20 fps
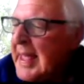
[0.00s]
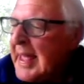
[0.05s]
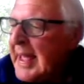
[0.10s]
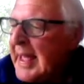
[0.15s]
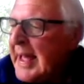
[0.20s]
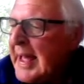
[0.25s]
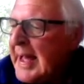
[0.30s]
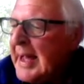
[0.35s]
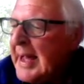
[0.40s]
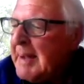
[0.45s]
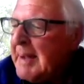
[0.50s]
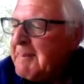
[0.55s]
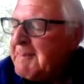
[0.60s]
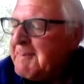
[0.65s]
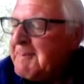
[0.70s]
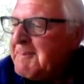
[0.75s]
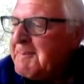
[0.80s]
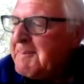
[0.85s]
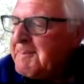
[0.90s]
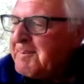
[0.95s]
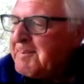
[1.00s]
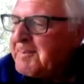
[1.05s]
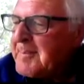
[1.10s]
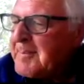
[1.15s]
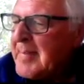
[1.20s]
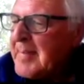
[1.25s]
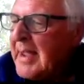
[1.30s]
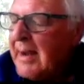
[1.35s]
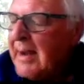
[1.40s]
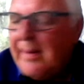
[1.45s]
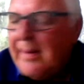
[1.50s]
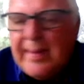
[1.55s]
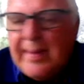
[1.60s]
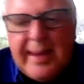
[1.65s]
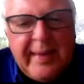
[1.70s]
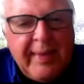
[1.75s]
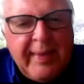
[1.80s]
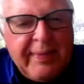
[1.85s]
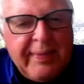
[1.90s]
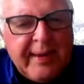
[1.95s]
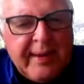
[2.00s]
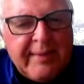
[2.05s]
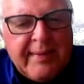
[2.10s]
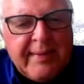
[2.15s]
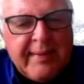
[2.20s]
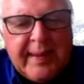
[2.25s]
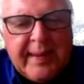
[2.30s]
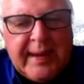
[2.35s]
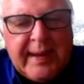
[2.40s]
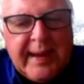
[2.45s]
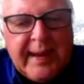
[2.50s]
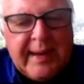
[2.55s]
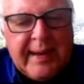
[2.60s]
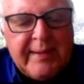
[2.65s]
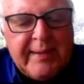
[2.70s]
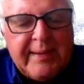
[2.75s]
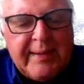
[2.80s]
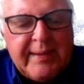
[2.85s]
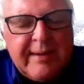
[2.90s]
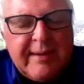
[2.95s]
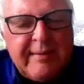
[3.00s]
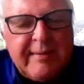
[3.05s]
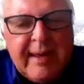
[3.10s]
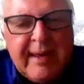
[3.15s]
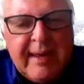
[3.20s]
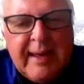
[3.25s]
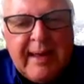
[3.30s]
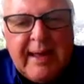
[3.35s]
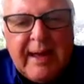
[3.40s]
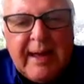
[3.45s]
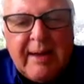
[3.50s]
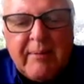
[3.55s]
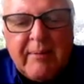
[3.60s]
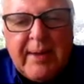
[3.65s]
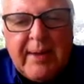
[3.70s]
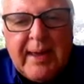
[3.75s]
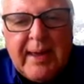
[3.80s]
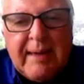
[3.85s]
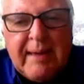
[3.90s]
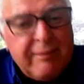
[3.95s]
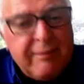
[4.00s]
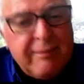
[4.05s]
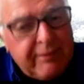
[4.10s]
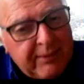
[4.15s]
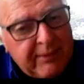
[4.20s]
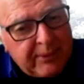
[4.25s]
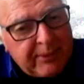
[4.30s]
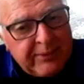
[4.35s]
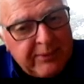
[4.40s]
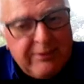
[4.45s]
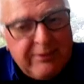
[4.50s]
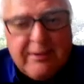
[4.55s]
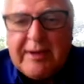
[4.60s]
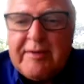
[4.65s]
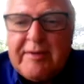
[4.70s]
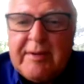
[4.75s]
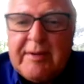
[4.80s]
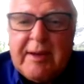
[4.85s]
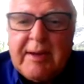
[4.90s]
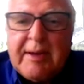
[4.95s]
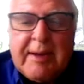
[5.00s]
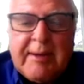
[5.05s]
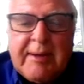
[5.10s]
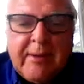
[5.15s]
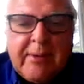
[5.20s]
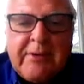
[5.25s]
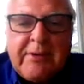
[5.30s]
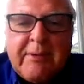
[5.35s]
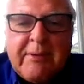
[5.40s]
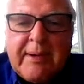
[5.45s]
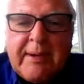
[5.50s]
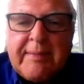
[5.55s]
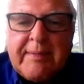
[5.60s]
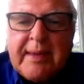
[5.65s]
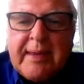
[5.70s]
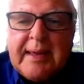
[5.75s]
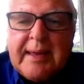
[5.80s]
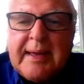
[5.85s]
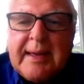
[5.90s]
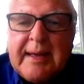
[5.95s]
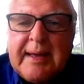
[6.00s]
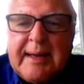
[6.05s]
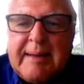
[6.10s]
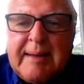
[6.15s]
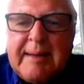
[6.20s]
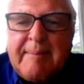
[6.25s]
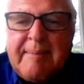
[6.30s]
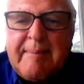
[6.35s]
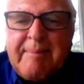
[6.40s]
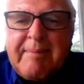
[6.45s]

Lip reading: All the other things on the island, we have horse racing.